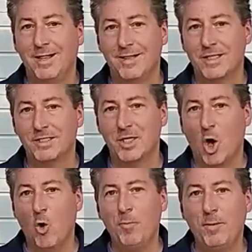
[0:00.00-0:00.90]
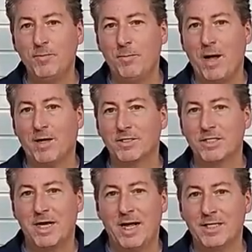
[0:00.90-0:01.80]
Let's open up the
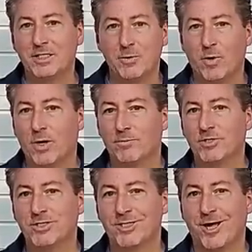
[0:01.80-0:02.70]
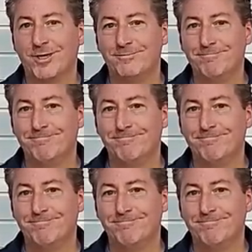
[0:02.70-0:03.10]
box and see what comes inside.